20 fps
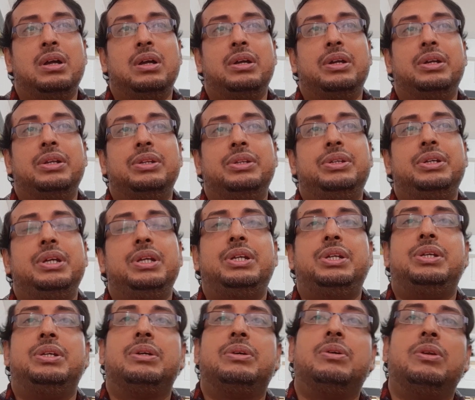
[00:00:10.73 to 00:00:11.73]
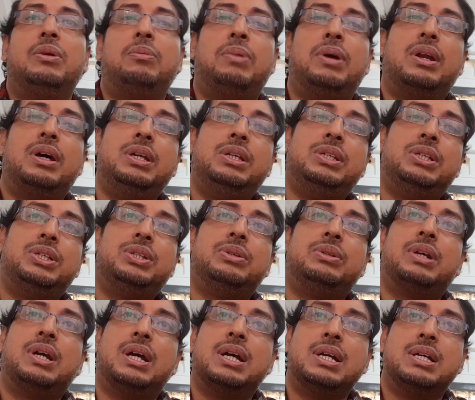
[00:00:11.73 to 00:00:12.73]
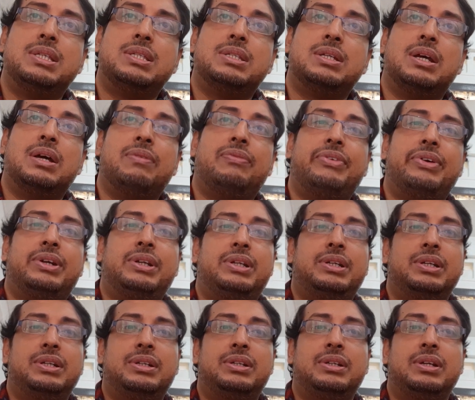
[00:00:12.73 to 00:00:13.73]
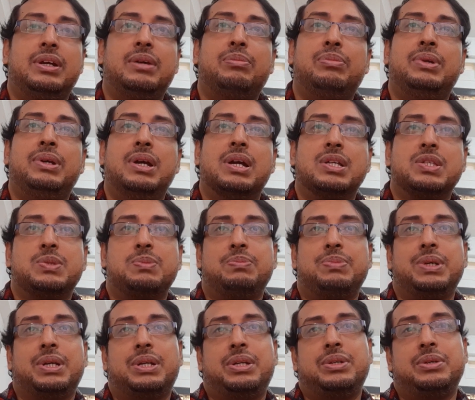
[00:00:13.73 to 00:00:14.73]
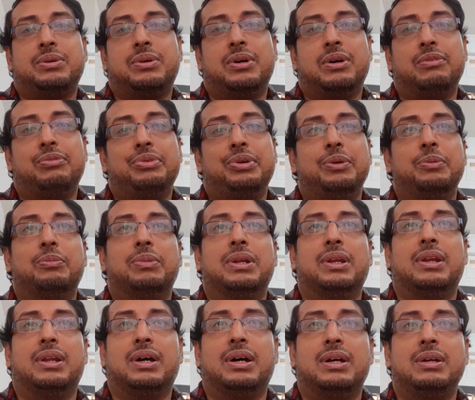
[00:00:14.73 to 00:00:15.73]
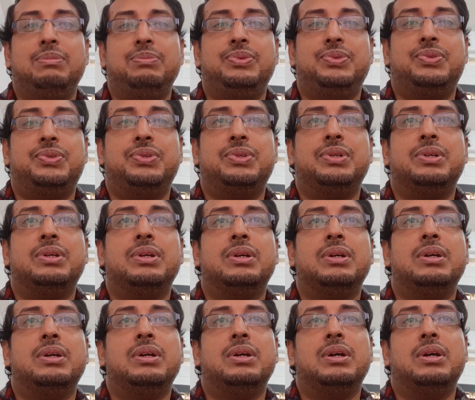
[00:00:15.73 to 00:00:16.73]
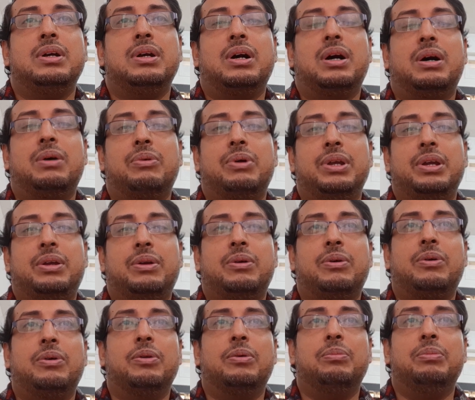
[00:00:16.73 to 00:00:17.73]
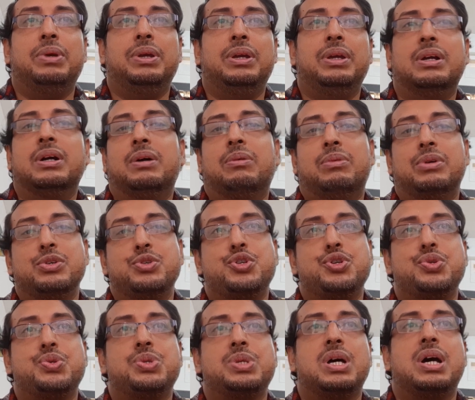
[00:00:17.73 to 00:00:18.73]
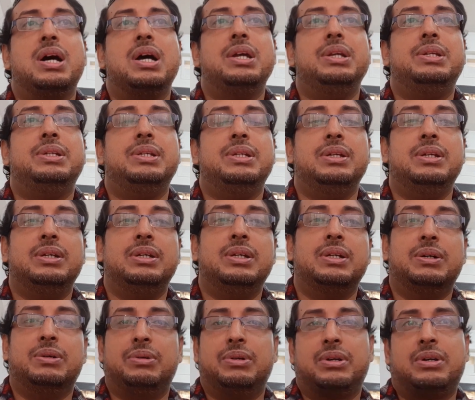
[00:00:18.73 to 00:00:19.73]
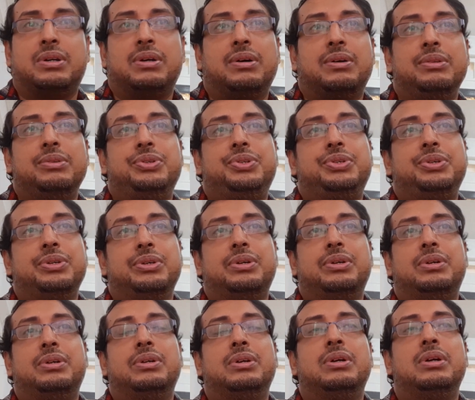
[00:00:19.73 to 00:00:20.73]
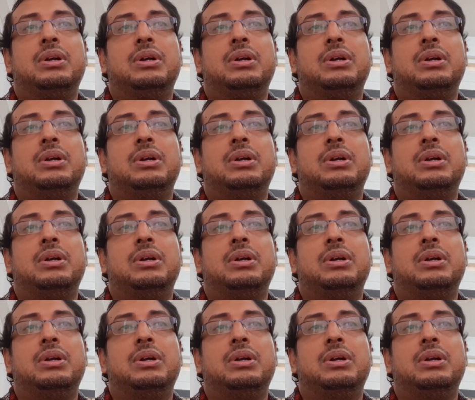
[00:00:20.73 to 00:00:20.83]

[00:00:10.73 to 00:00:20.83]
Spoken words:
Indeed, globalization has affected every aspect of human lives. Our economy, our society, our culture,